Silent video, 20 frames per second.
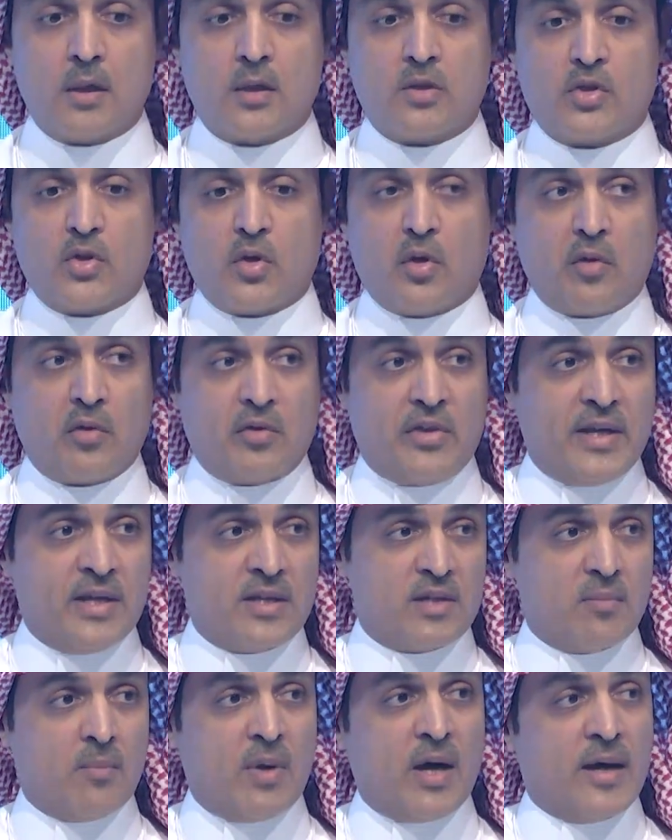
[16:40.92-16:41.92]
So
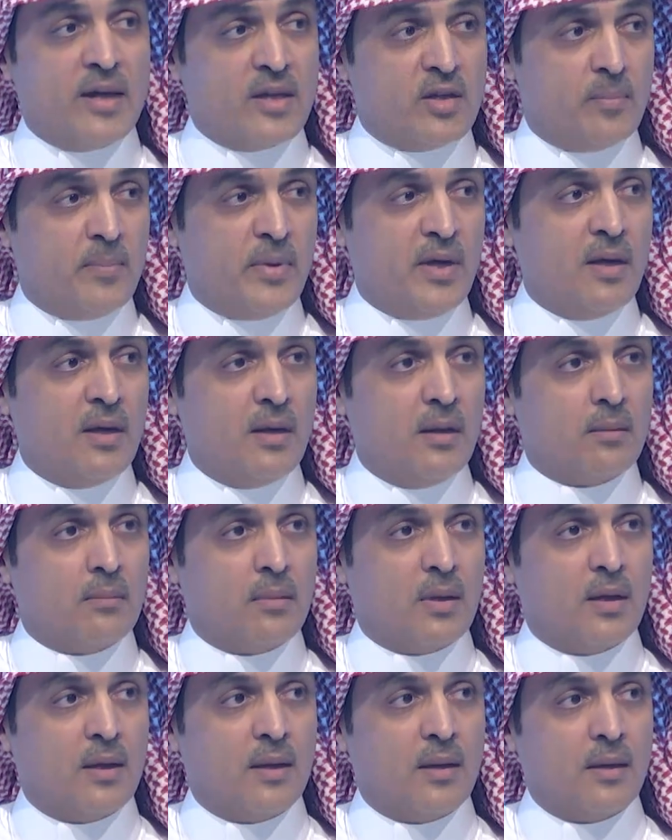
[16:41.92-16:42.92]
this might be
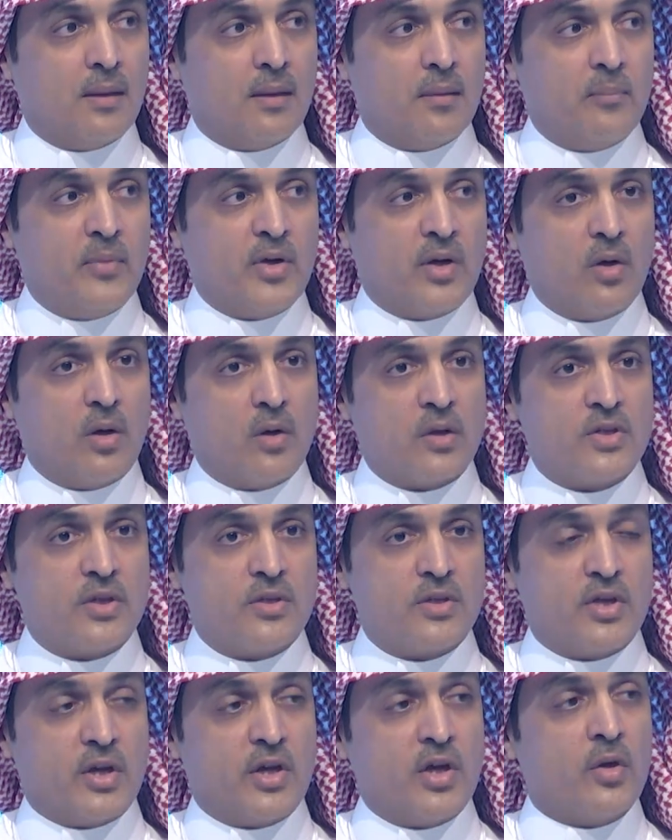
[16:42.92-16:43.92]
because
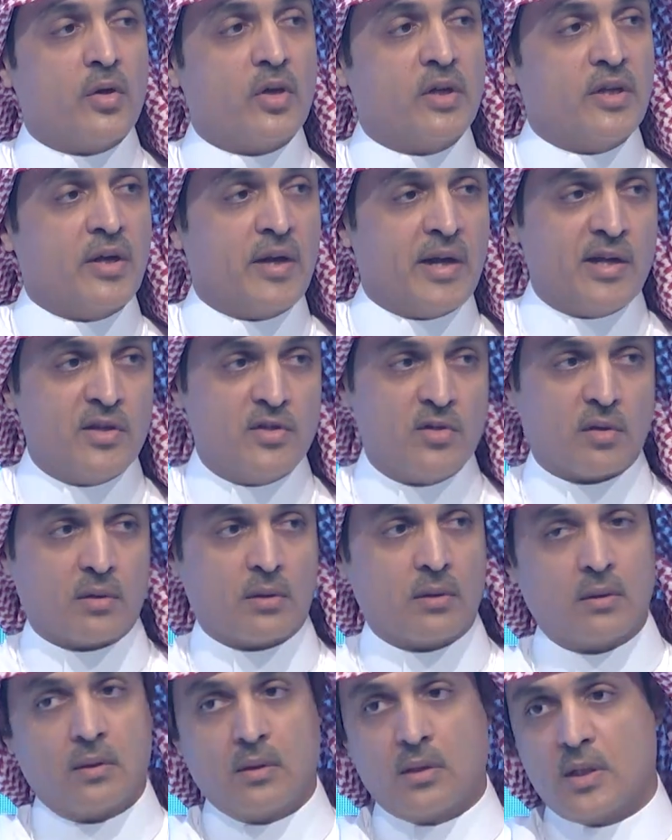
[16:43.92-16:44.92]
security reason
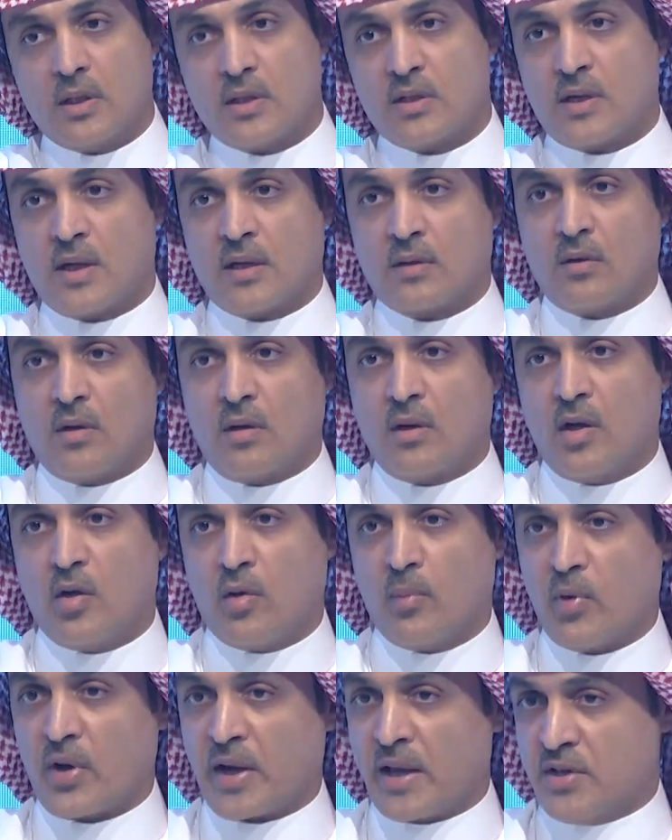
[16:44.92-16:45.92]
is not only
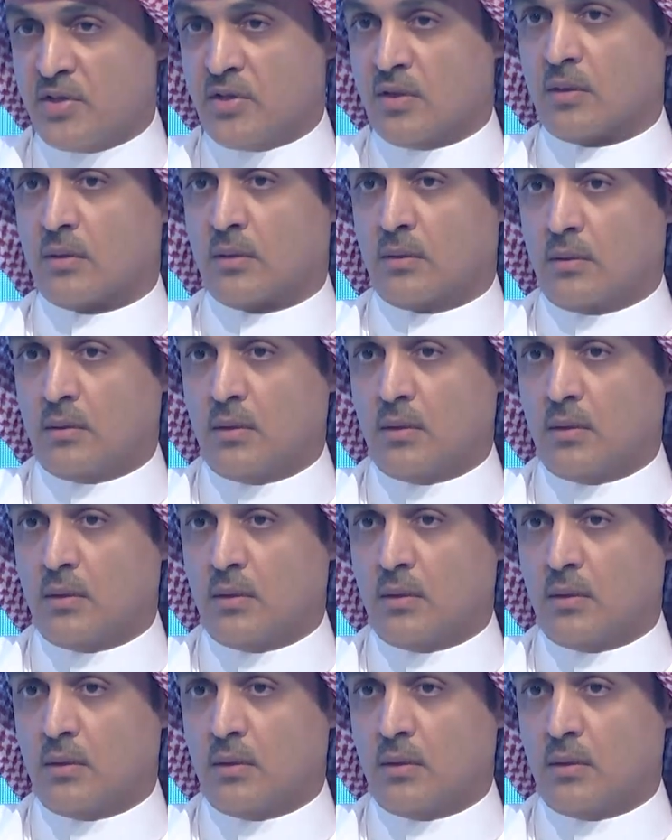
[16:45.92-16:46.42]
operation.